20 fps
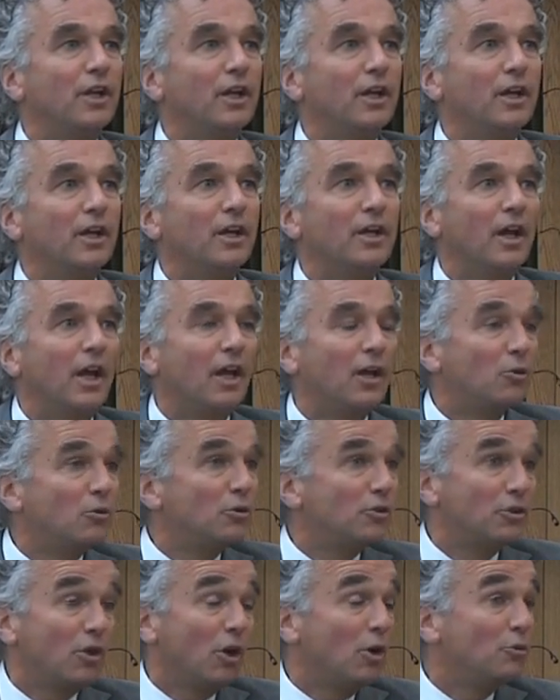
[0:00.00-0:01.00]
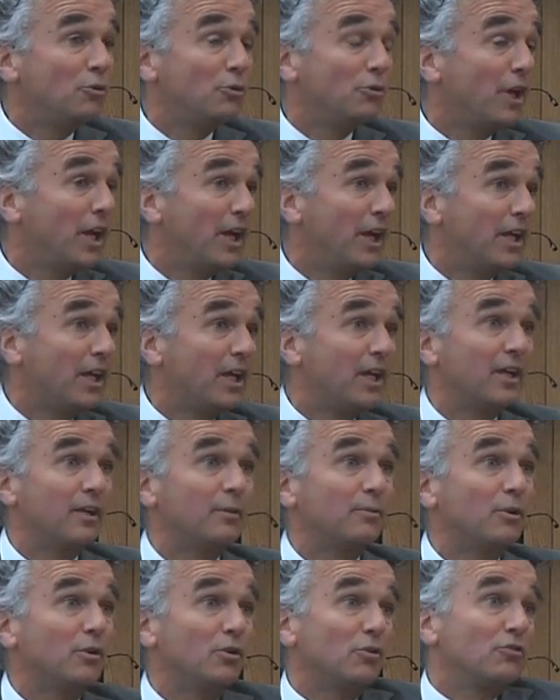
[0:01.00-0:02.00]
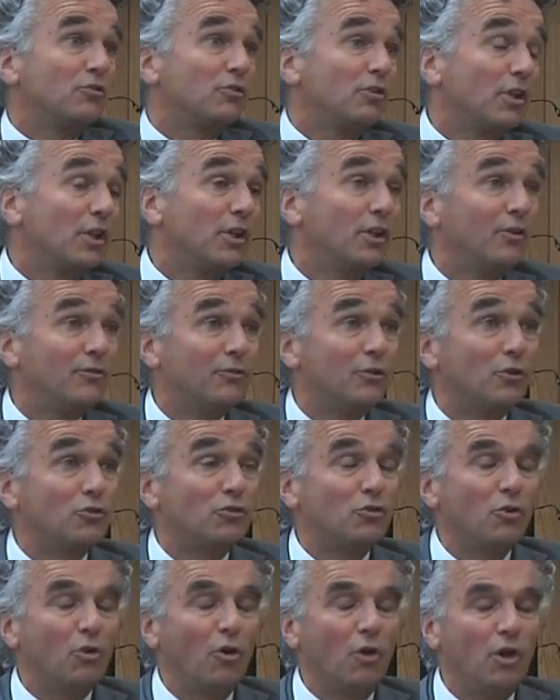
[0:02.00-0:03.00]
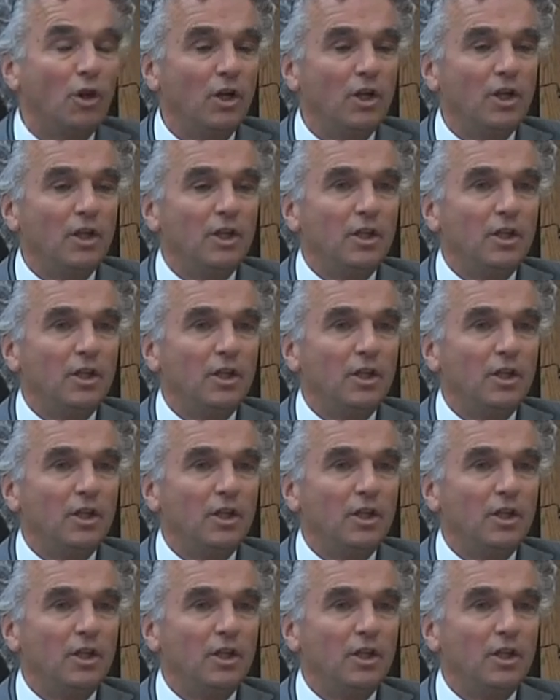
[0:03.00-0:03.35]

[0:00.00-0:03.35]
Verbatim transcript: Uh, I couldn't go to The Hague because uh, of Dutch law.